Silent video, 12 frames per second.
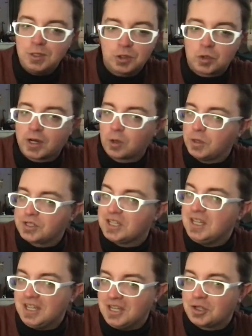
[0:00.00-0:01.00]
drink
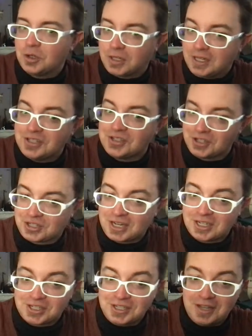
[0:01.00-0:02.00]
whiskey, eat cookies, and
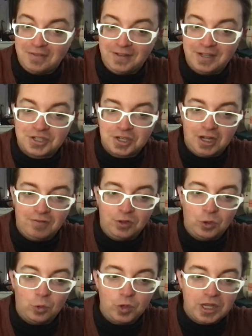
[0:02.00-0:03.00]
discuss the events of
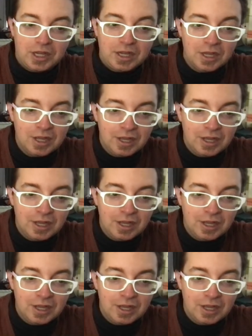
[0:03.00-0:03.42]
the week.